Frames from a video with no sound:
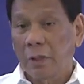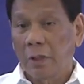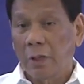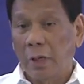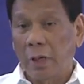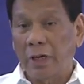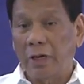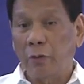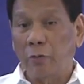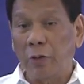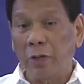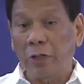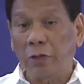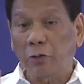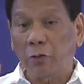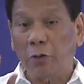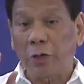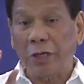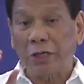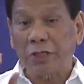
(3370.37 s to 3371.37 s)
And he went
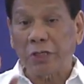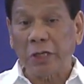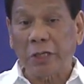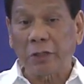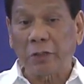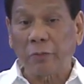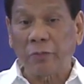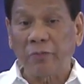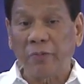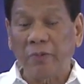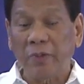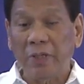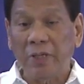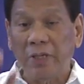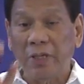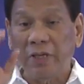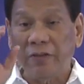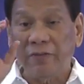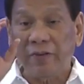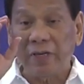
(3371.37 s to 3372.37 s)
to the extent of
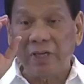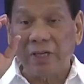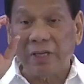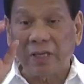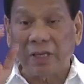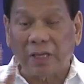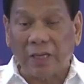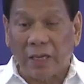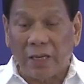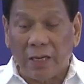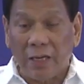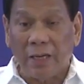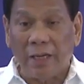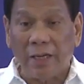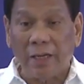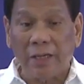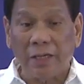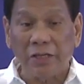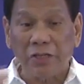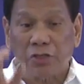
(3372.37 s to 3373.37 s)
even
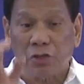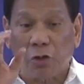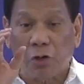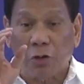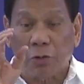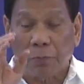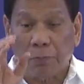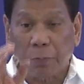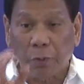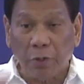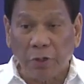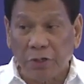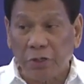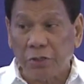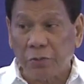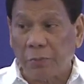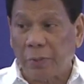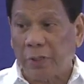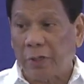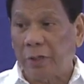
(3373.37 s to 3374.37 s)
killing his own
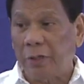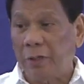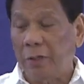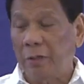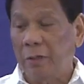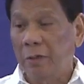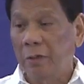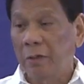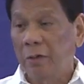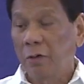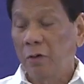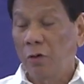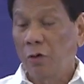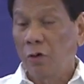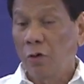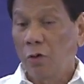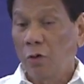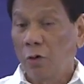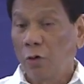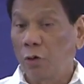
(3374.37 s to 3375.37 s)
policemen
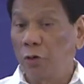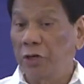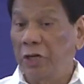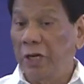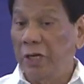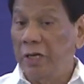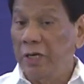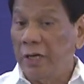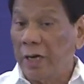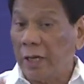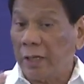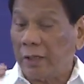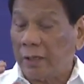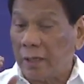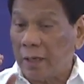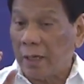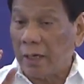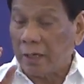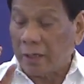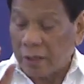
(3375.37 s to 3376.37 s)
who did not
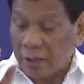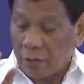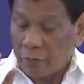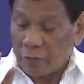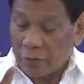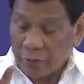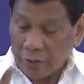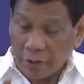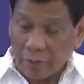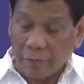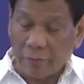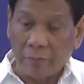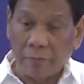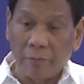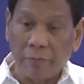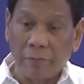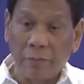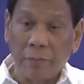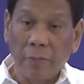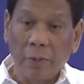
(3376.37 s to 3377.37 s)
agree with him.
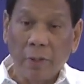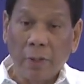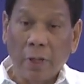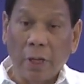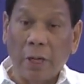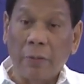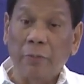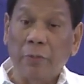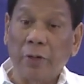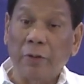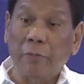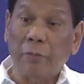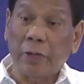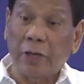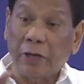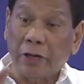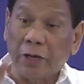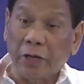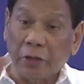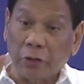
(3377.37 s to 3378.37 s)
I'm
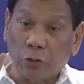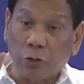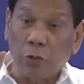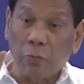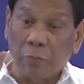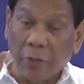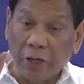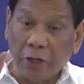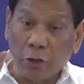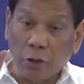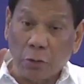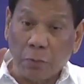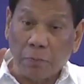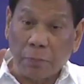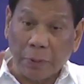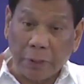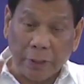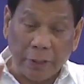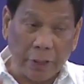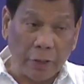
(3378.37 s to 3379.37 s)
referring to Mayor
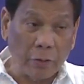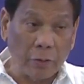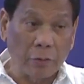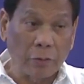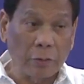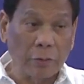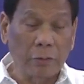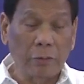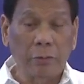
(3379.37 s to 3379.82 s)
Parahinog.